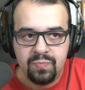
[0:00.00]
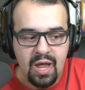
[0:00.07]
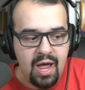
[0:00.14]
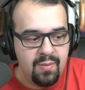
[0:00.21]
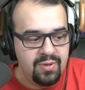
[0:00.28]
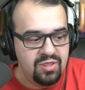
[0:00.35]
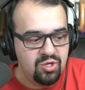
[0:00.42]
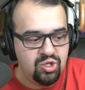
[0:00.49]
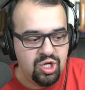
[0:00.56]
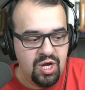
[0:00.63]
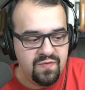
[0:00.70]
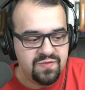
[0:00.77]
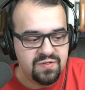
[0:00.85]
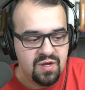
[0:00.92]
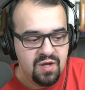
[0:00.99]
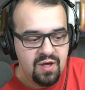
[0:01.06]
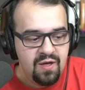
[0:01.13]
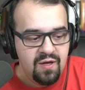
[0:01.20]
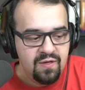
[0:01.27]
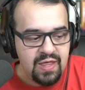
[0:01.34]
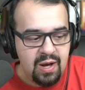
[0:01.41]
I mean, the Chiefs,
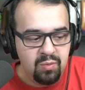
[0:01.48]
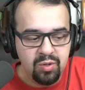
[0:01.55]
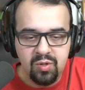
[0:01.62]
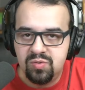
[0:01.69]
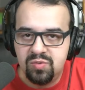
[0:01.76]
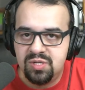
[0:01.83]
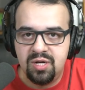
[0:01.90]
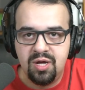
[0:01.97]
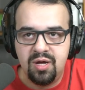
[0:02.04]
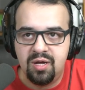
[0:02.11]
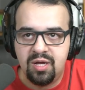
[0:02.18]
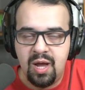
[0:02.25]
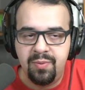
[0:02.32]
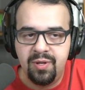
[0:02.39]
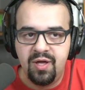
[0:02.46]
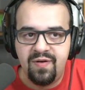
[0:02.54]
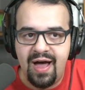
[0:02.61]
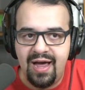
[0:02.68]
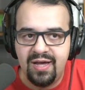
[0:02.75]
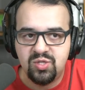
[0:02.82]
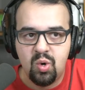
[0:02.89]
they were losing a couple of
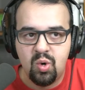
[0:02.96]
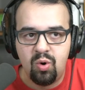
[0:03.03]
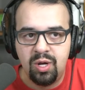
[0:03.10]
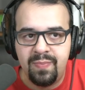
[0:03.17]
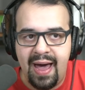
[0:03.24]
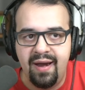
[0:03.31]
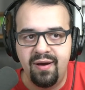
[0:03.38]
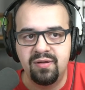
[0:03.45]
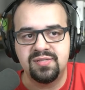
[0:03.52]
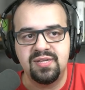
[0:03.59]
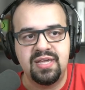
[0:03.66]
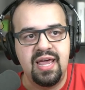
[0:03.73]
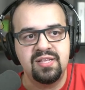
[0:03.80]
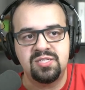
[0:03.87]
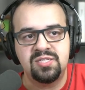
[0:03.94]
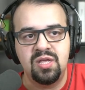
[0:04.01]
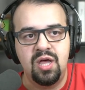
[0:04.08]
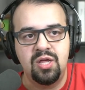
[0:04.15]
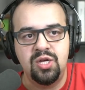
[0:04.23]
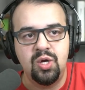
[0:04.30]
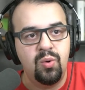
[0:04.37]
high-scoring battles against
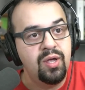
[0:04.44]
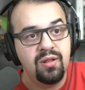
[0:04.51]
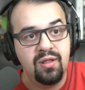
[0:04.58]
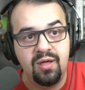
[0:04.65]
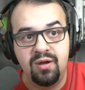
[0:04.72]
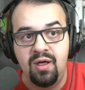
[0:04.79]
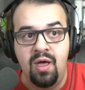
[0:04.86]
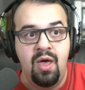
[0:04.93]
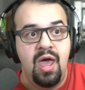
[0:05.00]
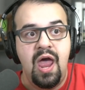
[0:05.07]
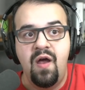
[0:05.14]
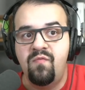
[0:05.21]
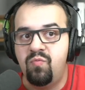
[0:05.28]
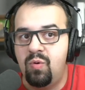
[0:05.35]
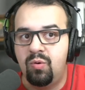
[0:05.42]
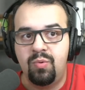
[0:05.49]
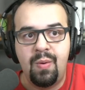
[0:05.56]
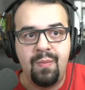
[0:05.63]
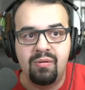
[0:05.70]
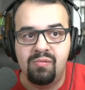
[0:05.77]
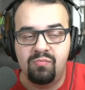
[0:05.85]
New England.
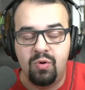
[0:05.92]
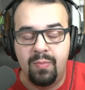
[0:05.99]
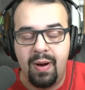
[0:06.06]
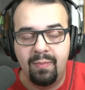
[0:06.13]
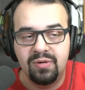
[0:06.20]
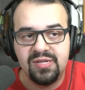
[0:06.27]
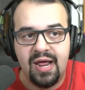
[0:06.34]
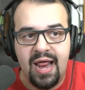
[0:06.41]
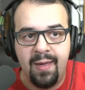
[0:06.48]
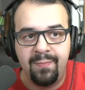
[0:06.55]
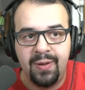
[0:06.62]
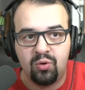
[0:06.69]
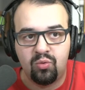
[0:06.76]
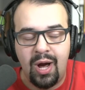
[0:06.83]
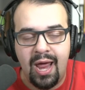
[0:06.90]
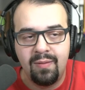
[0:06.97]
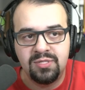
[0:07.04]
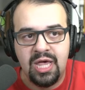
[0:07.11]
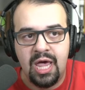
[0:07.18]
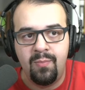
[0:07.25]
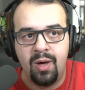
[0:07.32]
Everyone remembers that epic
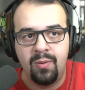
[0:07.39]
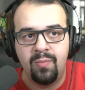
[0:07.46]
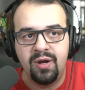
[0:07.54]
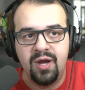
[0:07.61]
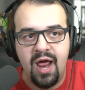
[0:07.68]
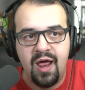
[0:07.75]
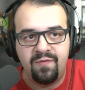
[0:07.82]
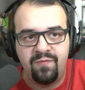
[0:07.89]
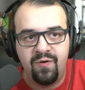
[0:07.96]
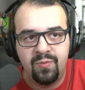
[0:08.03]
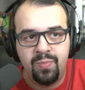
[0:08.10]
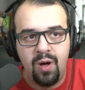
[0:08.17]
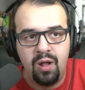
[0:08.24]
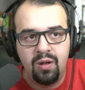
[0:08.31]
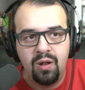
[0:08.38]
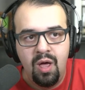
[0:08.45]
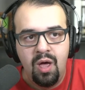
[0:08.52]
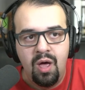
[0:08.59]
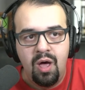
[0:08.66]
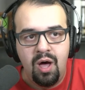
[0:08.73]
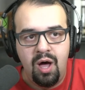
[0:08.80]
Rams game on Monday Night Football.
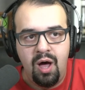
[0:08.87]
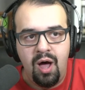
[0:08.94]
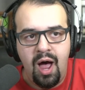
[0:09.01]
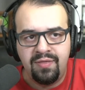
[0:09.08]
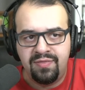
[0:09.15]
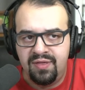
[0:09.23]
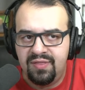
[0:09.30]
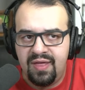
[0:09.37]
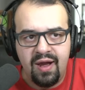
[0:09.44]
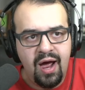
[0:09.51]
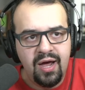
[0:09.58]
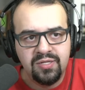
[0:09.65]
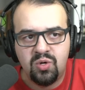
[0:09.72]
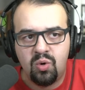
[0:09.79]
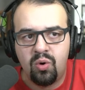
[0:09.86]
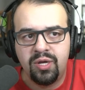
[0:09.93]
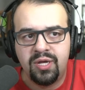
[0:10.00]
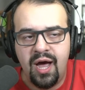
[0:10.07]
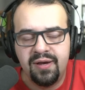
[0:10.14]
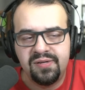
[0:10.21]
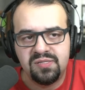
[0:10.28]
I think they had a high-scoring
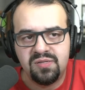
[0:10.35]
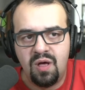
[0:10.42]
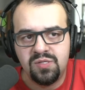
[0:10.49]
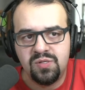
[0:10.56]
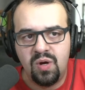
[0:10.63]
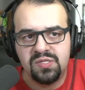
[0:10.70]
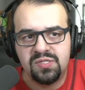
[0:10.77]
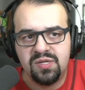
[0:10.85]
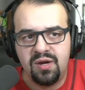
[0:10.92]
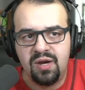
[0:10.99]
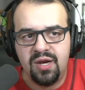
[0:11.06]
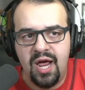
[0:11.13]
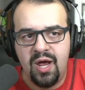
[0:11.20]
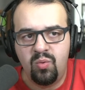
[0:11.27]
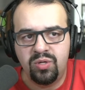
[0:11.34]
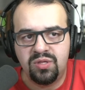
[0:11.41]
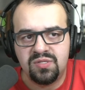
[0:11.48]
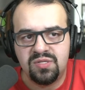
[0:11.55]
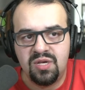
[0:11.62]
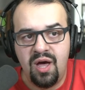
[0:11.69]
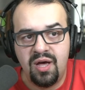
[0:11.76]
contest also on Sunday night with
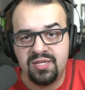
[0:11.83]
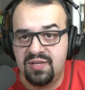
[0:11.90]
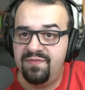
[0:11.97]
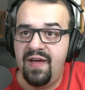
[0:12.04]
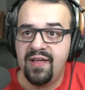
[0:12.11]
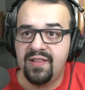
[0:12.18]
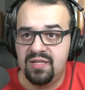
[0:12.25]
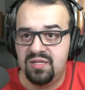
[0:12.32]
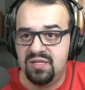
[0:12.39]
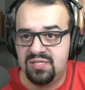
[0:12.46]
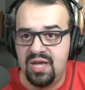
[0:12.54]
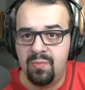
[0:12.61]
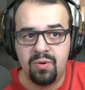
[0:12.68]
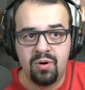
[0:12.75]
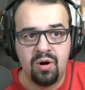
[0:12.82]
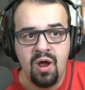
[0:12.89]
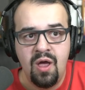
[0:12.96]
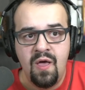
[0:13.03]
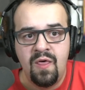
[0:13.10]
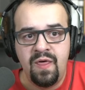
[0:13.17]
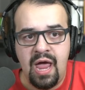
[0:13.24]
the Seahawks. In fact, in December,
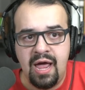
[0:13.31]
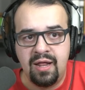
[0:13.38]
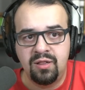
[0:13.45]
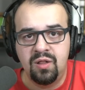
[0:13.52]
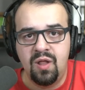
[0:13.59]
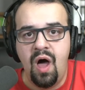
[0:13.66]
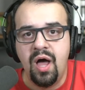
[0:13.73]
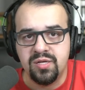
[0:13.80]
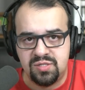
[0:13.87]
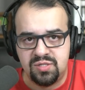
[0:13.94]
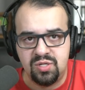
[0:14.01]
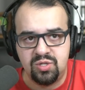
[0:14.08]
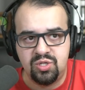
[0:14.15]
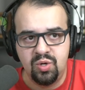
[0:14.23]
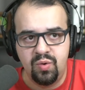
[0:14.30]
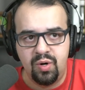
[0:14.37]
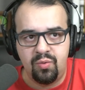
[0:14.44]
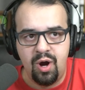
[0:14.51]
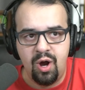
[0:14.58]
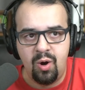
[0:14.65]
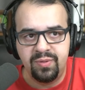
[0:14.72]
they had lost 2 in a
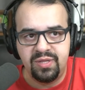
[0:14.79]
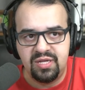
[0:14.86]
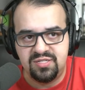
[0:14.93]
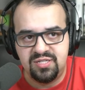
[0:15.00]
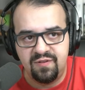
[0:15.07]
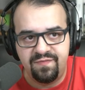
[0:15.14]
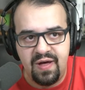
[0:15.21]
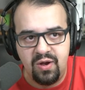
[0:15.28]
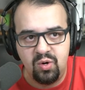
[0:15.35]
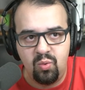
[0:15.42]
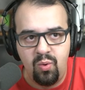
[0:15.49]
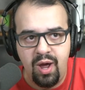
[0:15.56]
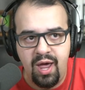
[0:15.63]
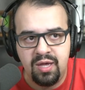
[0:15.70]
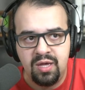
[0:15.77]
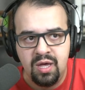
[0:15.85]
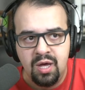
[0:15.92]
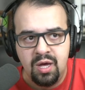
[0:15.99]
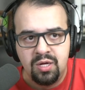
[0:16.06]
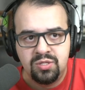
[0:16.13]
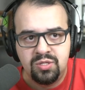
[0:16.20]
row, but they still found a way
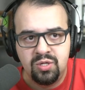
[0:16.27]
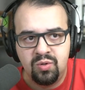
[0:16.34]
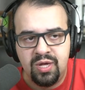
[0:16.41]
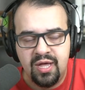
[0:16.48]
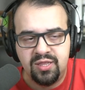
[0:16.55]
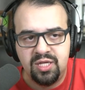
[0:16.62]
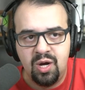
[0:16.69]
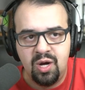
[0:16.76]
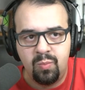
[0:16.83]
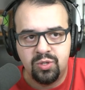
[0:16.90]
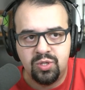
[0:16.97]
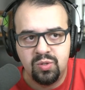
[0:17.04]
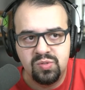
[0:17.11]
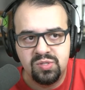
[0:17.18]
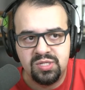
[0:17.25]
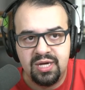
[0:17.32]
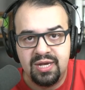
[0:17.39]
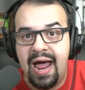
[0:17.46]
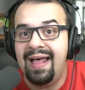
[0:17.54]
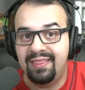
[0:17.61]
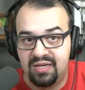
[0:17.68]
to get the number 2
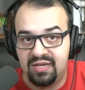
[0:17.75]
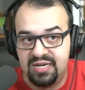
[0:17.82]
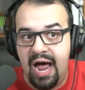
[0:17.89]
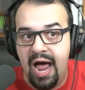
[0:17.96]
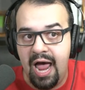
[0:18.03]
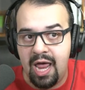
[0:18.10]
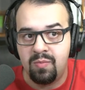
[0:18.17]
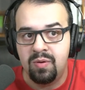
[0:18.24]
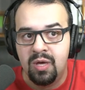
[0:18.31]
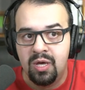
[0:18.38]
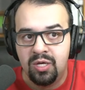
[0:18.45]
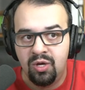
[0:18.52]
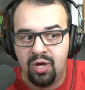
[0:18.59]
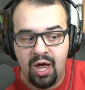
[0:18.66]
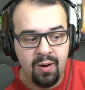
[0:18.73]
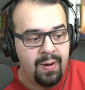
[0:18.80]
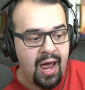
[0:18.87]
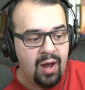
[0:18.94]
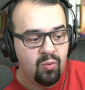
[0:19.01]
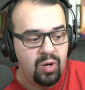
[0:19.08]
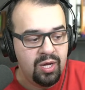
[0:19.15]
seed. At the time, you got a
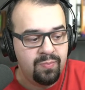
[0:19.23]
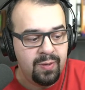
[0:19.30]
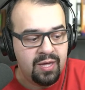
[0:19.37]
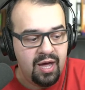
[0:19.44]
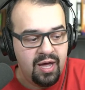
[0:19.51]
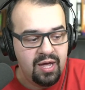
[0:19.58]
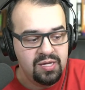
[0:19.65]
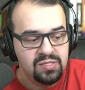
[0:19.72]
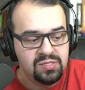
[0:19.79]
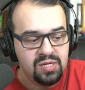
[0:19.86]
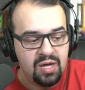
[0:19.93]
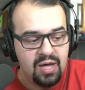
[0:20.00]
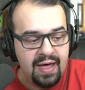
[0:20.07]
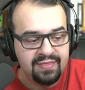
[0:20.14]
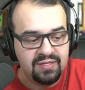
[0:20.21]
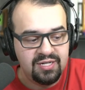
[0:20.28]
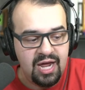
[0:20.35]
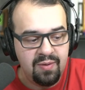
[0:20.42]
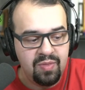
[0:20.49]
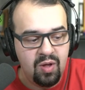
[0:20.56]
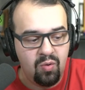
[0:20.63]
bye week because at the
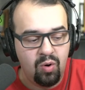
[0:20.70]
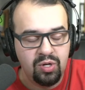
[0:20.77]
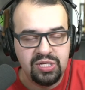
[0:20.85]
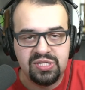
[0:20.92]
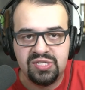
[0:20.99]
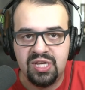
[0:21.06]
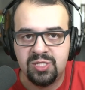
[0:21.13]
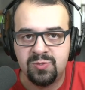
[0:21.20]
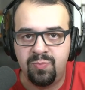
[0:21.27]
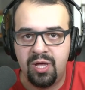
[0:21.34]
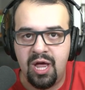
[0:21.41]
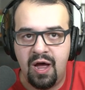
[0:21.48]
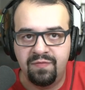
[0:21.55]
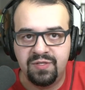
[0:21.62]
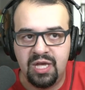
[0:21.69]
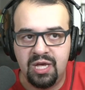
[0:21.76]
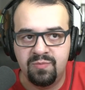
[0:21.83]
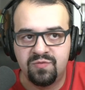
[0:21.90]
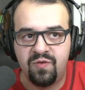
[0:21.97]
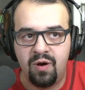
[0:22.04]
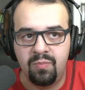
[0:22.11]
time, there were only 6 playoff
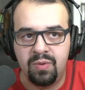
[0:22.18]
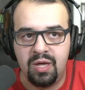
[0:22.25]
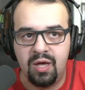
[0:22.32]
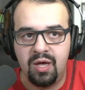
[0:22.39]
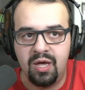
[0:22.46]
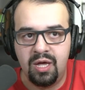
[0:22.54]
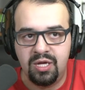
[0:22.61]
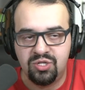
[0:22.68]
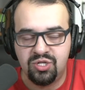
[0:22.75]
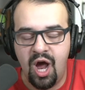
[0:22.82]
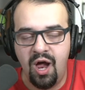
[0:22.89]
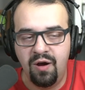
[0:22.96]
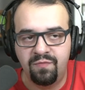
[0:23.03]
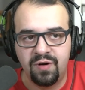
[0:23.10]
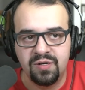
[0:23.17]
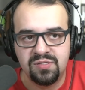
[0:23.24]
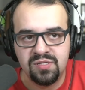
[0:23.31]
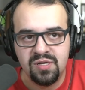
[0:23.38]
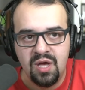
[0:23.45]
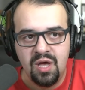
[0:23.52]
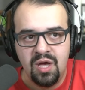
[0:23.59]
teams from each conference.